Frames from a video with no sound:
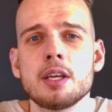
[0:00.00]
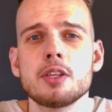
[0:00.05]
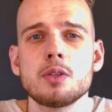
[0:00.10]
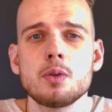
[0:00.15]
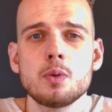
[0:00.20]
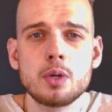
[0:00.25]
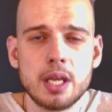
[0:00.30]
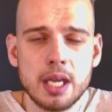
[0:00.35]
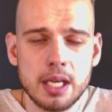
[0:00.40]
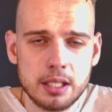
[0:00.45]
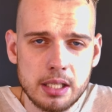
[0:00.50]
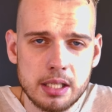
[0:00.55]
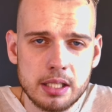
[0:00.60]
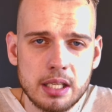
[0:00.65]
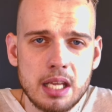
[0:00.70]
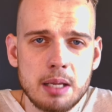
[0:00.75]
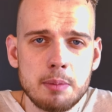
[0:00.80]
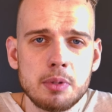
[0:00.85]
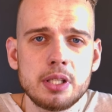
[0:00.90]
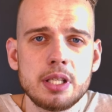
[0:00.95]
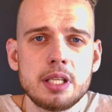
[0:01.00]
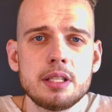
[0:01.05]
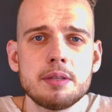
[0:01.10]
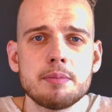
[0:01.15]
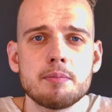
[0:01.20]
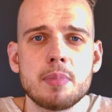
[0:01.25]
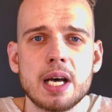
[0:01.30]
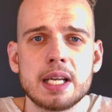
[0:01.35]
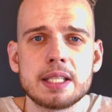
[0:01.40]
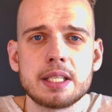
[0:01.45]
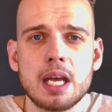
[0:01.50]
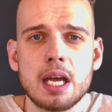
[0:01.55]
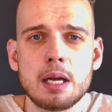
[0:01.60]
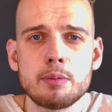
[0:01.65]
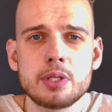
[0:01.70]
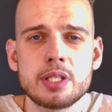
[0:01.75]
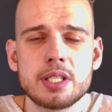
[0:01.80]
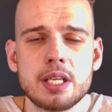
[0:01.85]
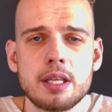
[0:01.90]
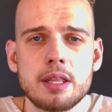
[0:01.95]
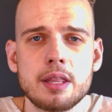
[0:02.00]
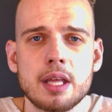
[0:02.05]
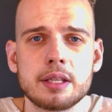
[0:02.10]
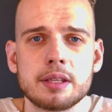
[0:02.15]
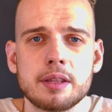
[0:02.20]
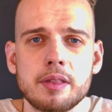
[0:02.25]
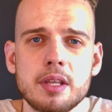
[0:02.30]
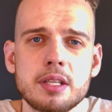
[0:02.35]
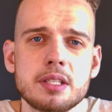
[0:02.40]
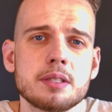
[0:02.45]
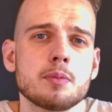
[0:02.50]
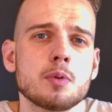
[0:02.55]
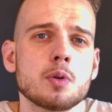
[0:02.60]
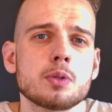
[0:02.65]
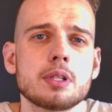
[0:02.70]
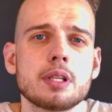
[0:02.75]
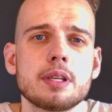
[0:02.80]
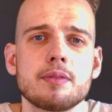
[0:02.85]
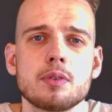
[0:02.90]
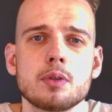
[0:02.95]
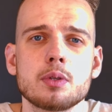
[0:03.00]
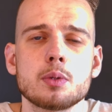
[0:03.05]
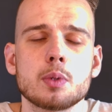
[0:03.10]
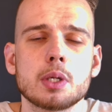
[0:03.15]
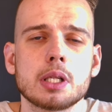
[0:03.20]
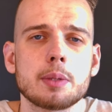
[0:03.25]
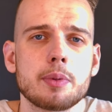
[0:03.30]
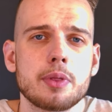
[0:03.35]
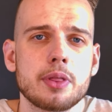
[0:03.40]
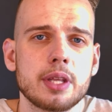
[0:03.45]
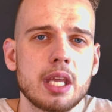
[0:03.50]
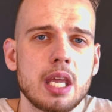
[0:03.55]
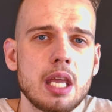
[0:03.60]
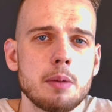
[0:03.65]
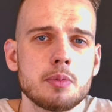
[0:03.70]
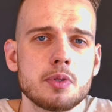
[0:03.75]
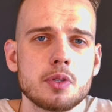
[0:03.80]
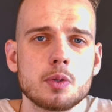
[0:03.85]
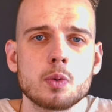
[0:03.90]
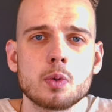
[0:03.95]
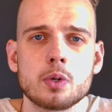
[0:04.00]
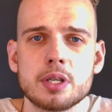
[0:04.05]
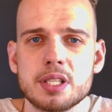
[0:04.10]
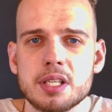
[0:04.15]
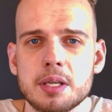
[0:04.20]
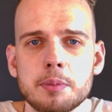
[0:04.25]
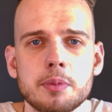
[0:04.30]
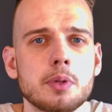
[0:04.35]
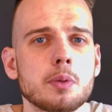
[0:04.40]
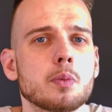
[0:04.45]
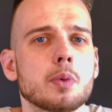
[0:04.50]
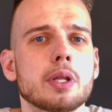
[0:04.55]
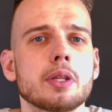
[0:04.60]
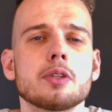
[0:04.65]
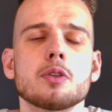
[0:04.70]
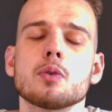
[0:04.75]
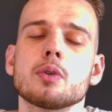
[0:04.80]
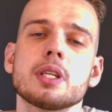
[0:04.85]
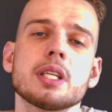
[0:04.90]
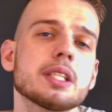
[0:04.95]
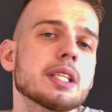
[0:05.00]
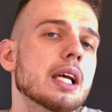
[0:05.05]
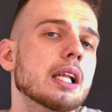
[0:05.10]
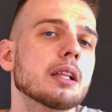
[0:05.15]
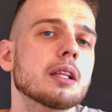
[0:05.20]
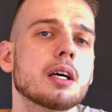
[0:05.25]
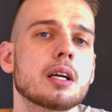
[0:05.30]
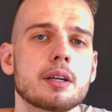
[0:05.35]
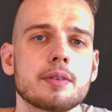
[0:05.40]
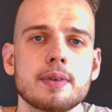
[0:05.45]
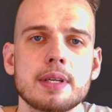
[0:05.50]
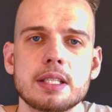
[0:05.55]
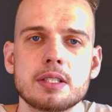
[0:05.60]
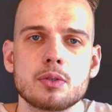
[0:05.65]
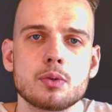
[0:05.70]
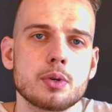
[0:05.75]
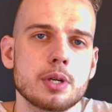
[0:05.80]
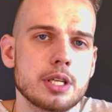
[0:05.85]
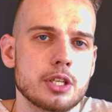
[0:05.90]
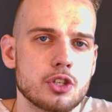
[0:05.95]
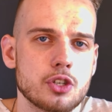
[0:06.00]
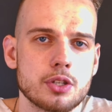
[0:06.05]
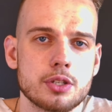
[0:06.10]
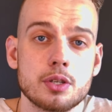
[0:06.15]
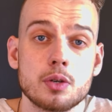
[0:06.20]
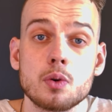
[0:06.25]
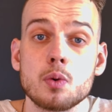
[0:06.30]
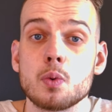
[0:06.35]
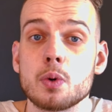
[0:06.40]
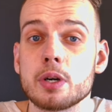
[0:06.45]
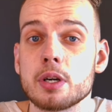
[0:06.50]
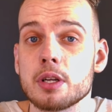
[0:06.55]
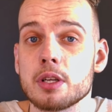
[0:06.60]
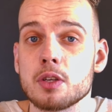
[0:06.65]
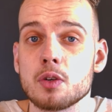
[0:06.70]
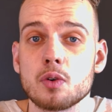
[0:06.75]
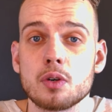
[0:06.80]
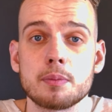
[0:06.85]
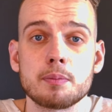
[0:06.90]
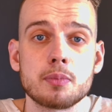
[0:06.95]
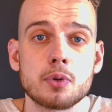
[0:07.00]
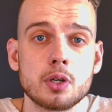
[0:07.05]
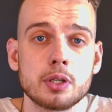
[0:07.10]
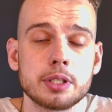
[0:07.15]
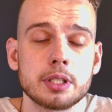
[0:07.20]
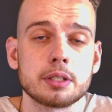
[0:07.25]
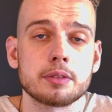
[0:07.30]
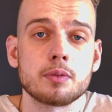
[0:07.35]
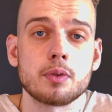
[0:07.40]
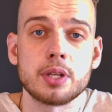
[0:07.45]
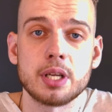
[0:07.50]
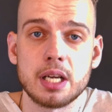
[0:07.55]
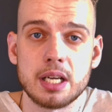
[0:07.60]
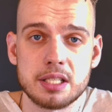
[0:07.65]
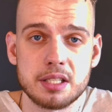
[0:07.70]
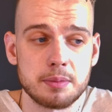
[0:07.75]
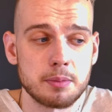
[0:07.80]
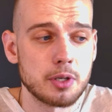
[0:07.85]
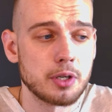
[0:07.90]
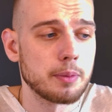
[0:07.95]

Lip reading: You can enable it, but I would say that this is mostly if you're developing the games or something when you need a lot of iterations over your product for the customer.